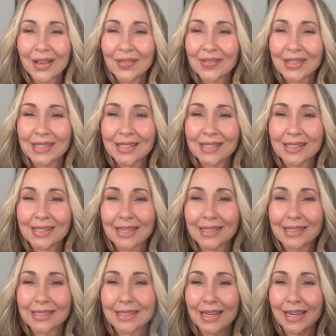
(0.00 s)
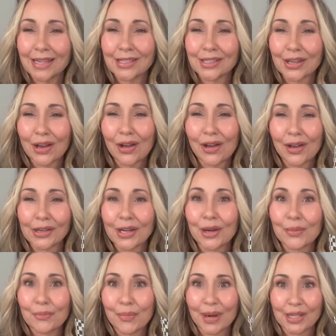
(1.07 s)
This is Seint on a
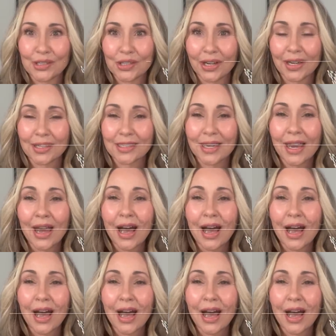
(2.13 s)
budget.